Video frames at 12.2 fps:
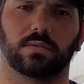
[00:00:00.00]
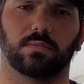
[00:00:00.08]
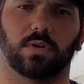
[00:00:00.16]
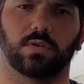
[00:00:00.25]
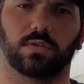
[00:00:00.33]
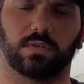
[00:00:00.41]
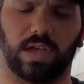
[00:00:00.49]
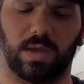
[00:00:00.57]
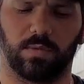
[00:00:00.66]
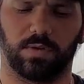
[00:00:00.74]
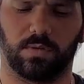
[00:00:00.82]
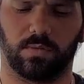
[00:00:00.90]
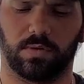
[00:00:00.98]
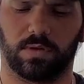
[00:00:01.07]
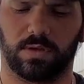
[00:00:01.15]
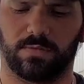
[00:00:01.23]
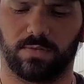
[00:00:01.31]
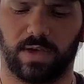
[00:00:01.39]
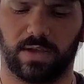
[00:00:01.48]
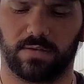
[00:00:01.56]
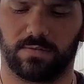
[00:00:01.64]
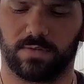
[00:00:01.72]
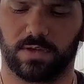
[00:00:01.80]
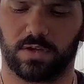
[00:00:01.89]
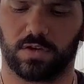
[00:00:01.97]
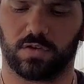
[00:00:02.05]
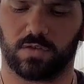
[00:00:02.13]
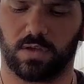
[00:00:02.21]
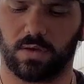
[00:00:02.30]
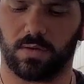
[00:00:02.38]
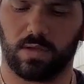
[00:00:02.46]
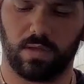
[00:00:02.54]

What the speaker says: most of the time when you're really fighting a fish. So